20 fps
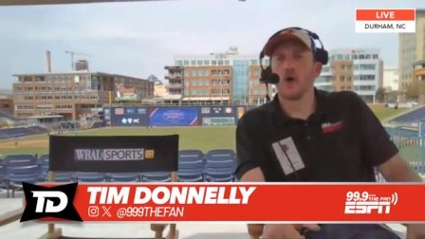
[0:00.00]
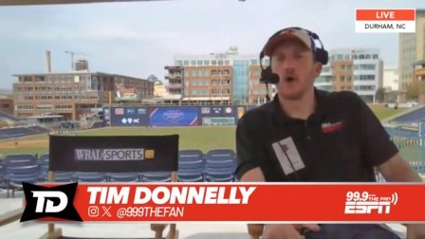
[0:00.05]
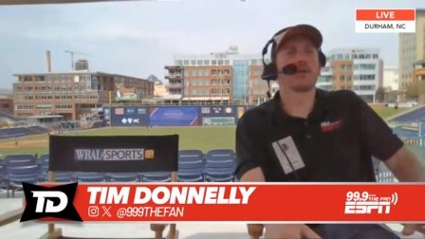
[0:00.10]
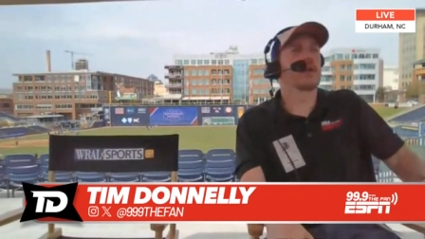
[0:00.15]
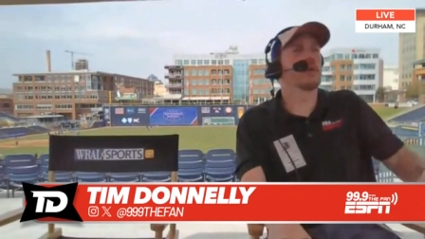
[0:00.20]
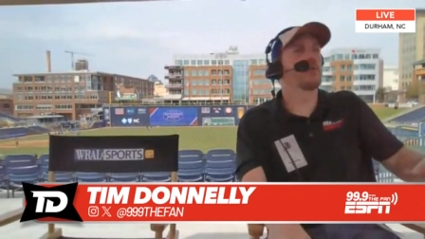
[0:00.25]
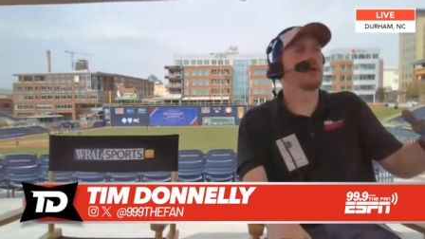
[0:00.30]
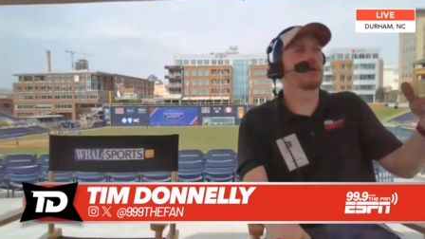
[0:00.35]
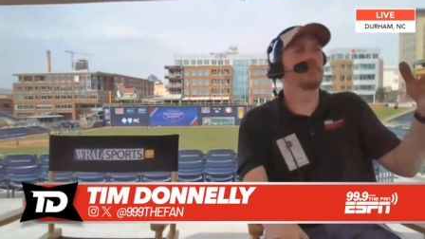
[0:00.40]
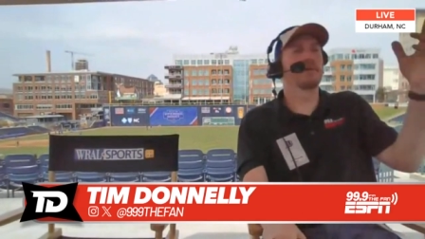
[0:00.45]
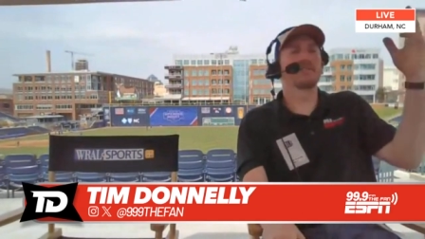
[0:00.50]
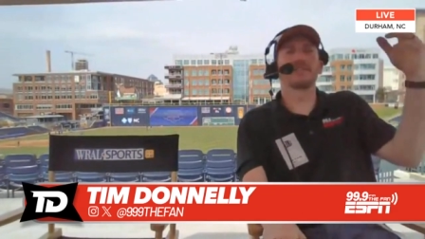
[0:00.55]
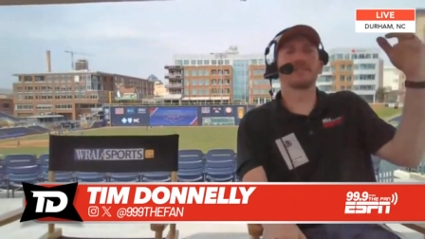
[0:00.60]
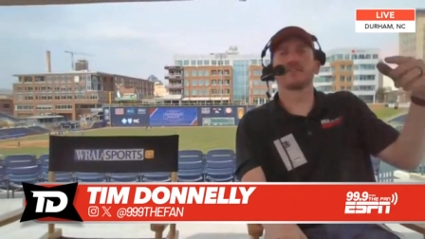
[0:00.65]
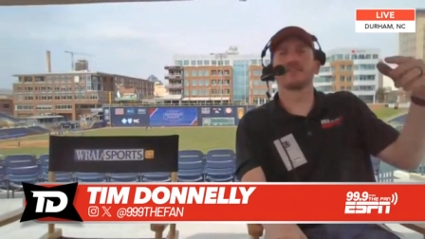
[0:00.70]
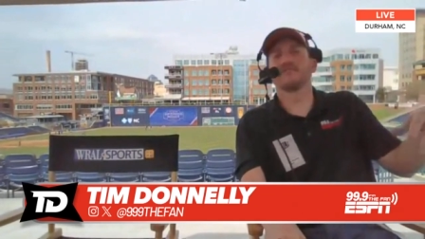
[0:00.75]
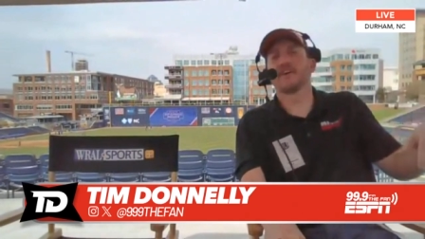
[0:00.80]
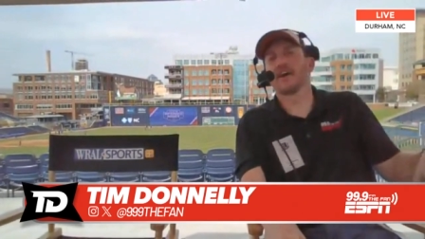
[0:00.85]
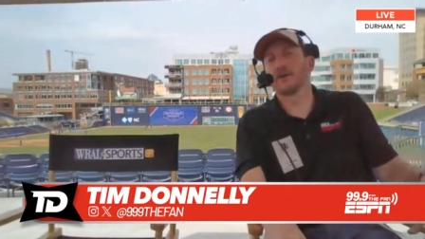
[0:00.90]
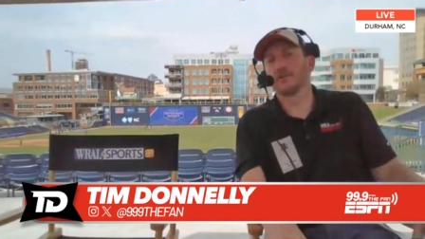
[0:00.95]
Okay, what
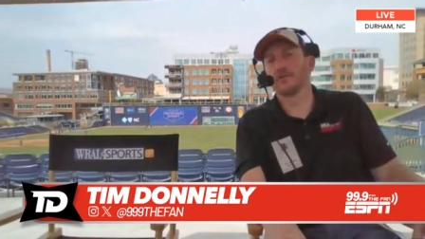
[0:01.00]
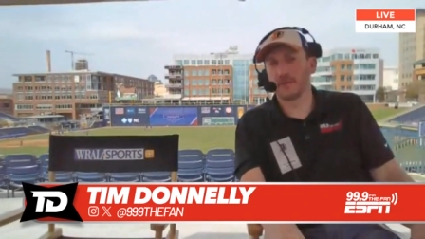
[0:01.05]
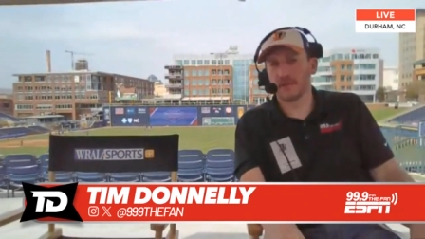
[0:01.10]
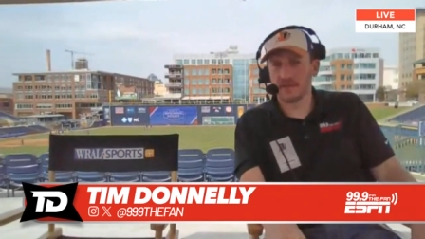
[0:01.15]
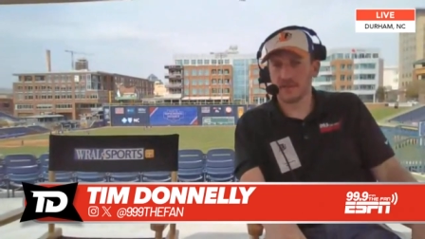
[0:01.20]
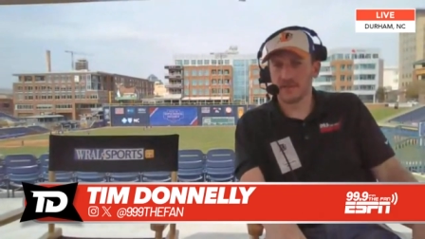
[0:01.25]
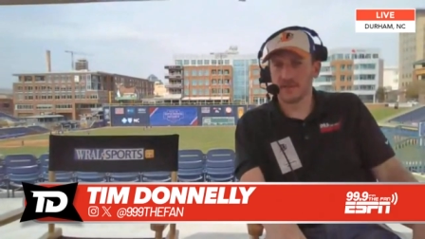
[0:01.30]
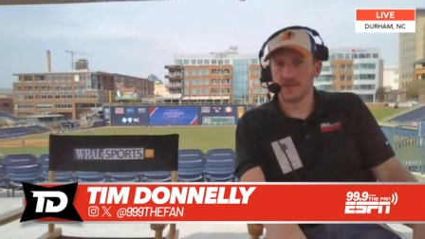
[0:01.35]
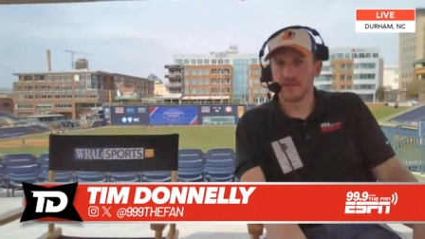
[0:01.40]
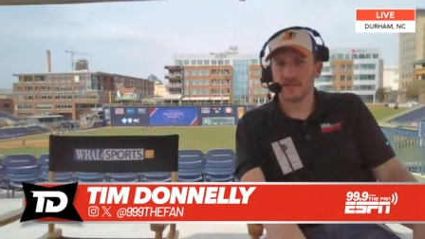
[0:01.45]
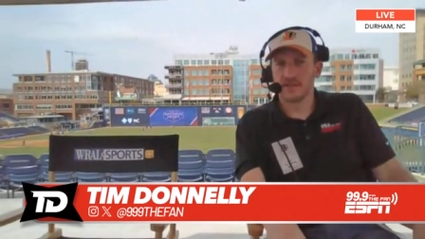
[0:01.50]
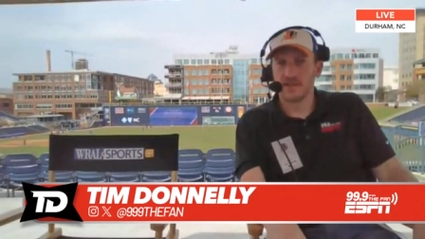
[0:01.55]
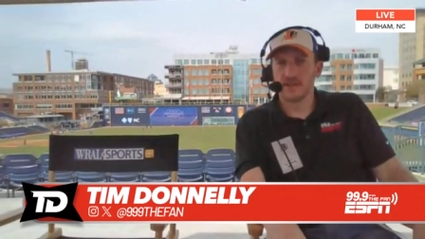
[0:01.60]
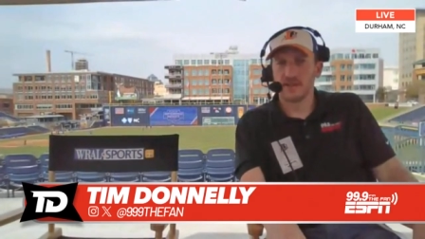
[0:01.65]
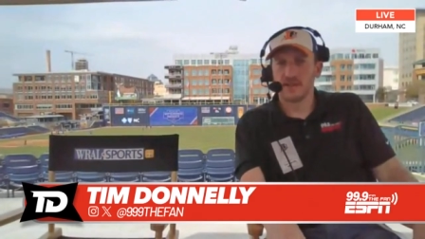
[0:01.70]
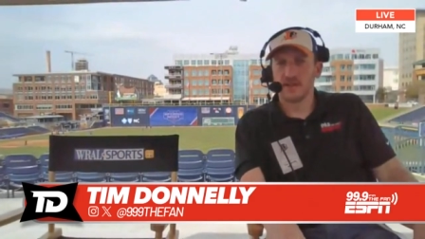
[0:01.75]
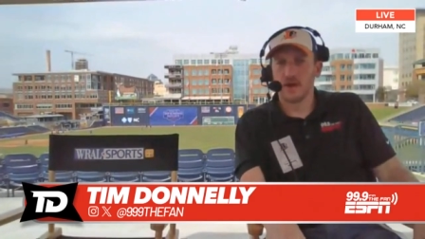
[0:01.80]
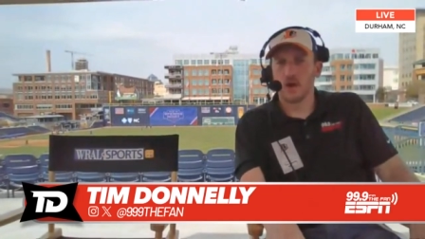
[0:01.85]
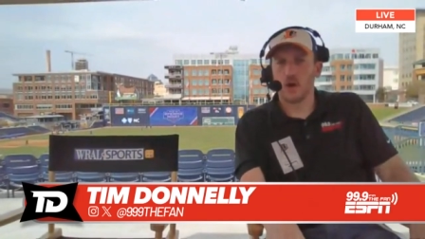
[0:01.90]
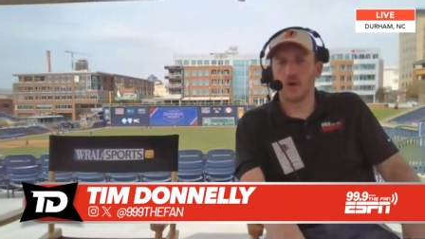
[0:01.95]
about the environment?
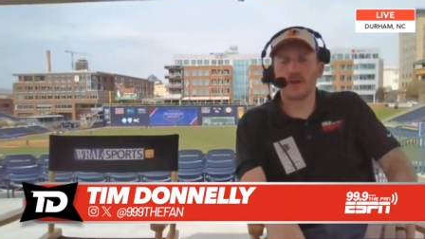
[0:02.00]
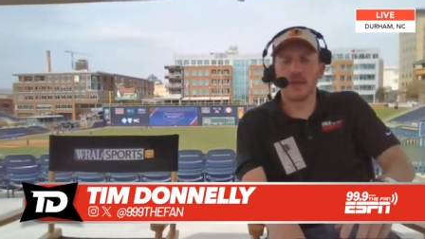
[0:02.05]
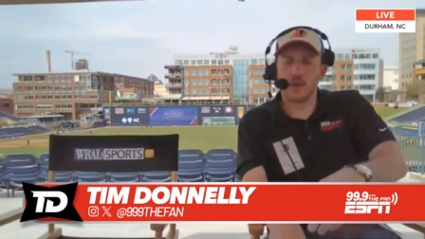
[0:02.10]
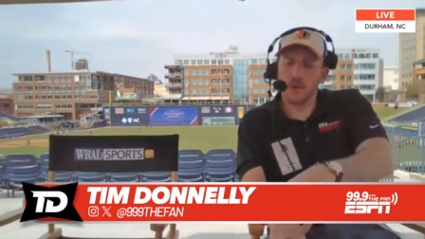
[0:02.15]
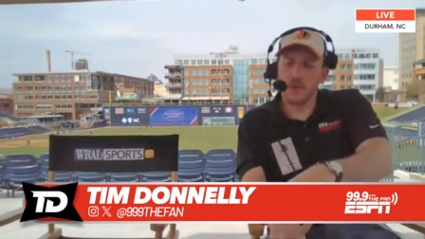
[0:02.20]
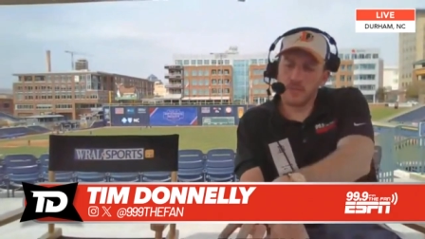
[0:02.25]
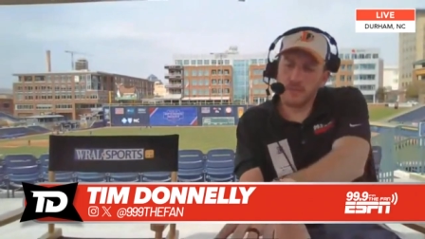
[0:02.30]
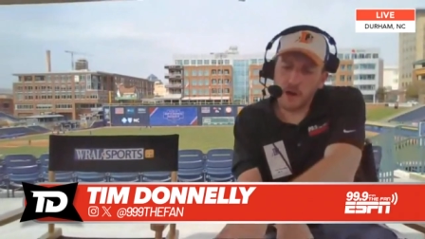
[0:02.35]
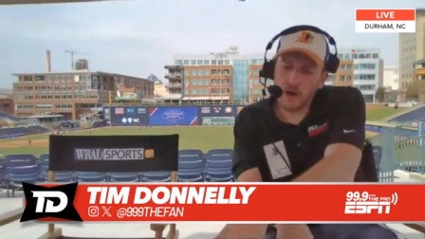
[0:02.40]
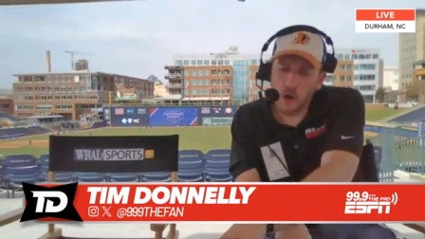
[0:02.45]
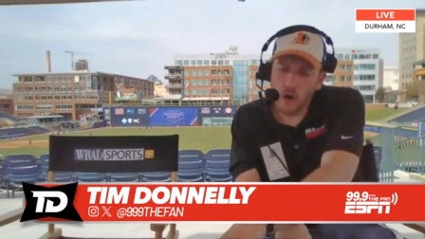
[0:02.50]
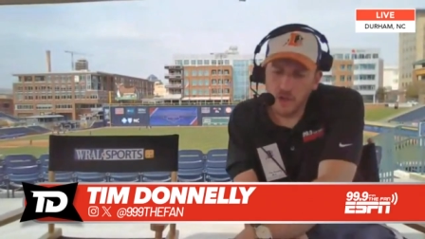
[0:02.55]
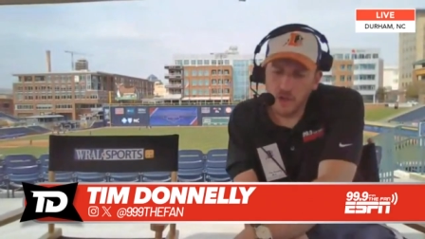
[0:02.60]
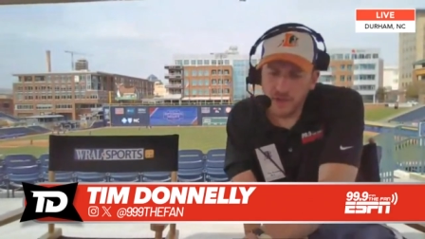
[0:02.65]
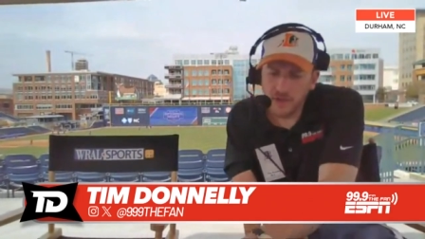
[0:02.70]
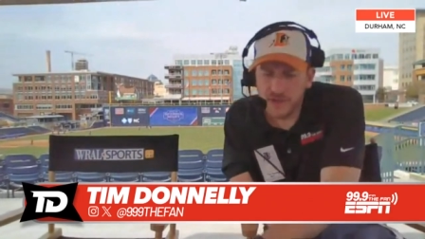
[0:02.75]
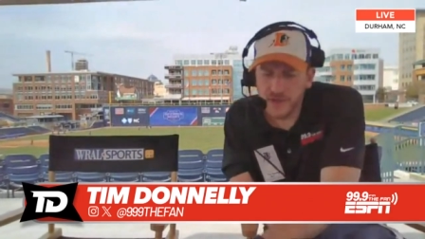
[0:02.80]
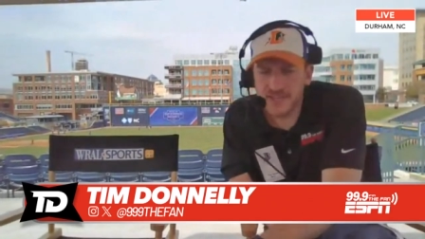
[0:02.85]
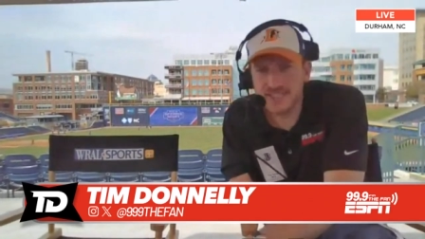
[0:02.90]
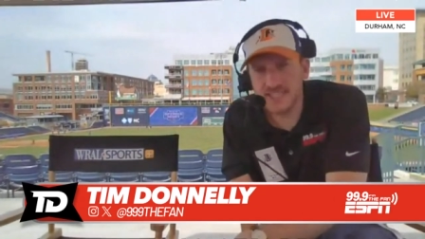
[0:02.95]
Okay, what about
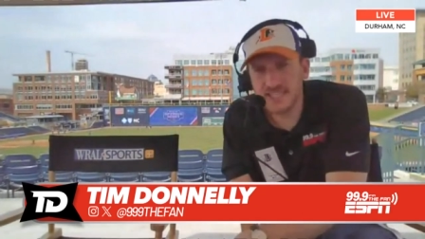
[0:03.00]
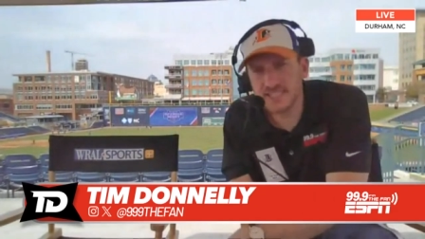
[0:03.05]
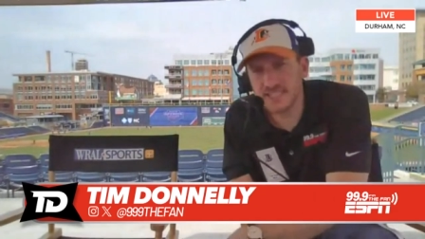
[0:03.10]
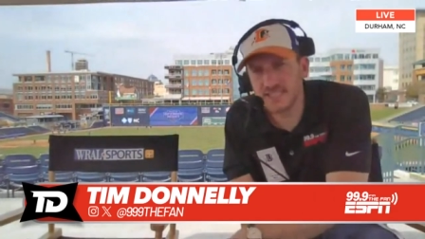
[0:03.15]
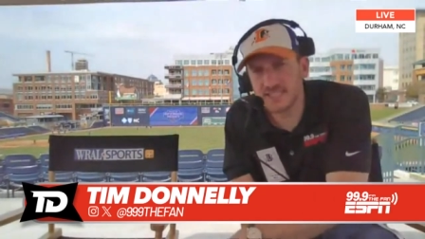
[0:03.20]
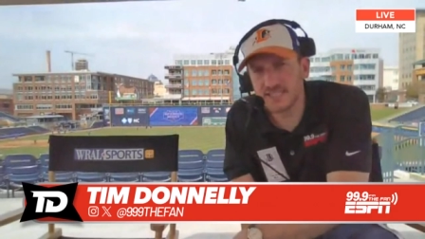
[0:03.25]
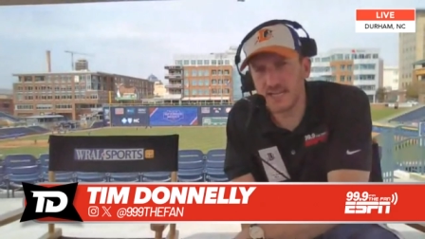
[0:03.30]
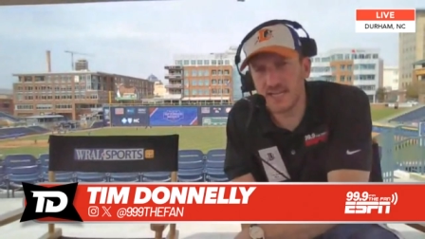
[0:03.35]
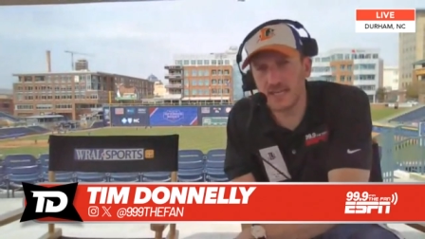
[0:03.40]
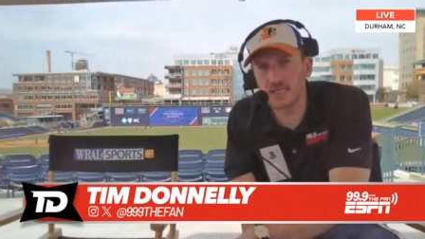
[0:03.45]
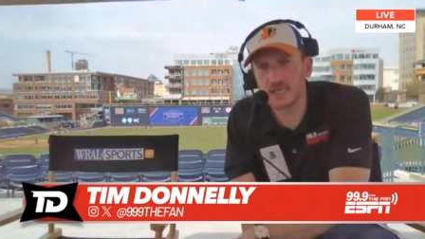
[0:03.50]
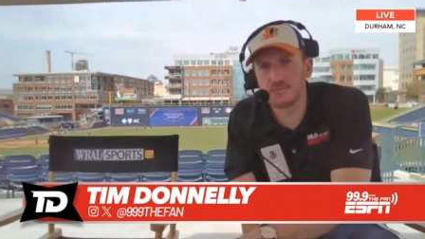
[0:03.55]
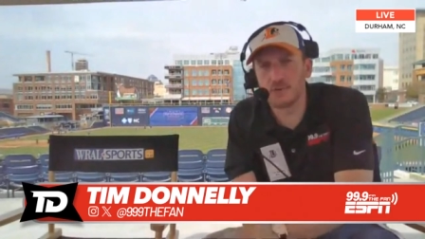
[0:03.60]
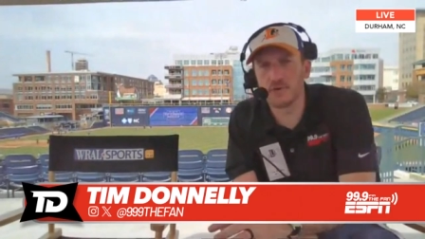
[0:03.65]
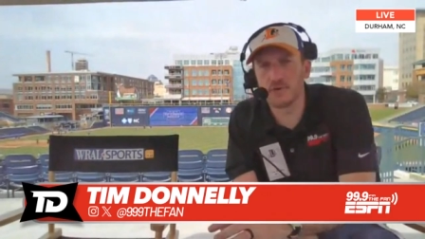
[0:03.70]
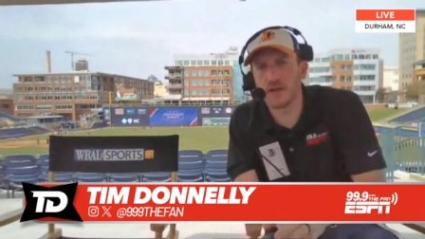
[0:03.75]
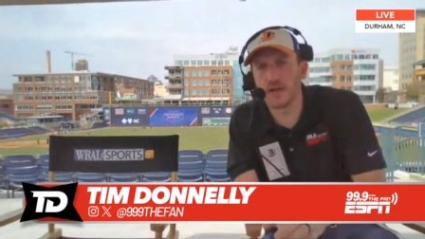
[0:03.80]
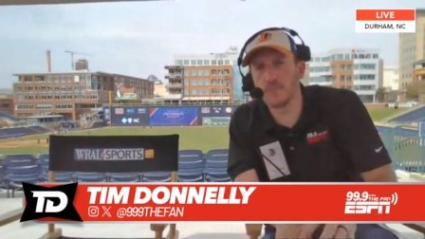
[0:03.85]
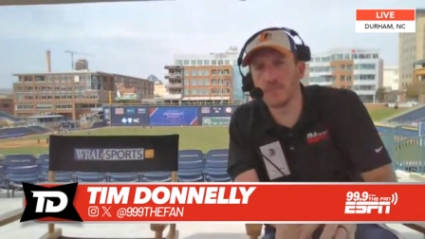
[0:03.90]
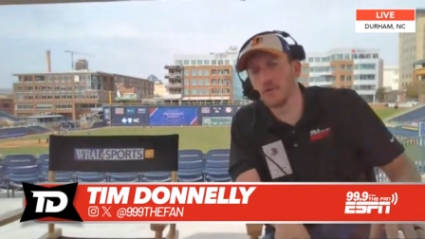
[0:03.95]
all the things N C State is
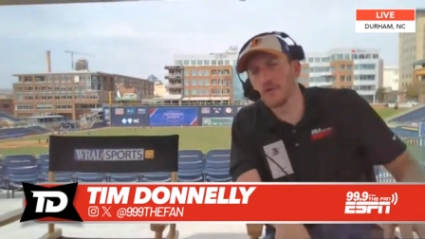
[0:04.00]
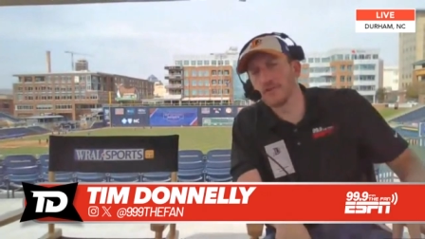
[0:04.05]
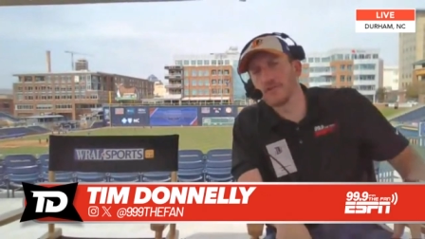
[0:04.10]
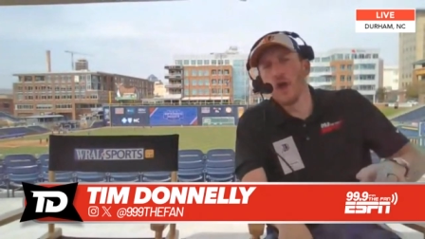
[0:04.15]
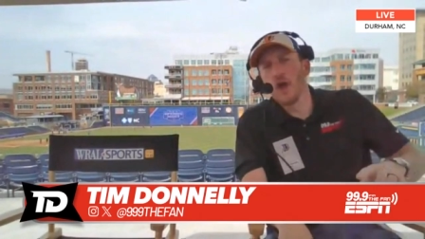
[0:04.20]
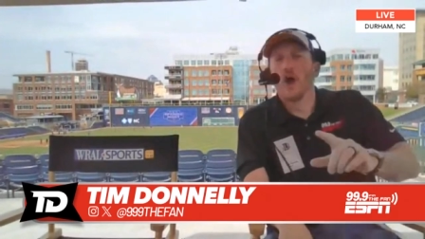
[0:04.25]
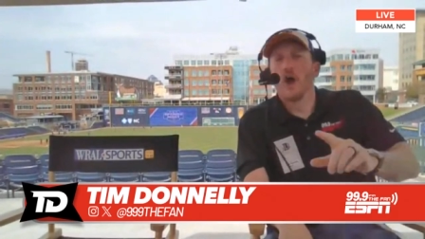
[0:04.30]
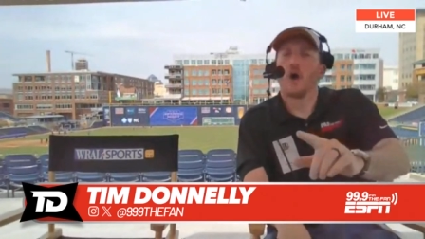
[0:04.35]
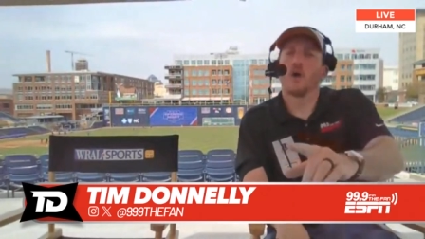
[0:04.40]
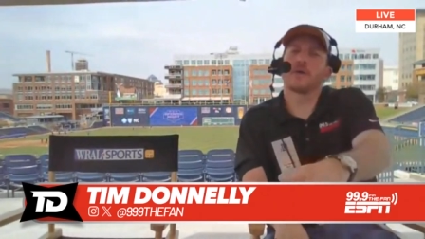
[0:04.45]
putting up with?